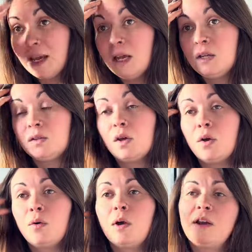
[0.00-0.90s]

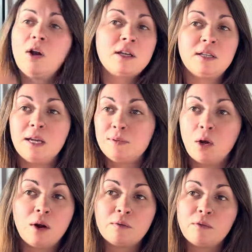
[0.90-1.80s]
So, and archetypes
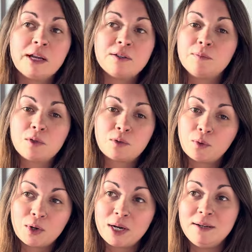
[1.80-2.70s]
aren't random
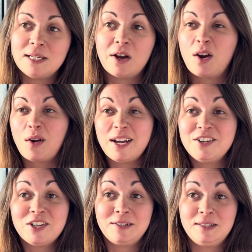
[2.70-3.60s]
story
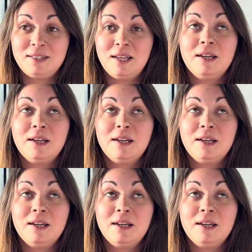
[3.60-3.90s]
decorations.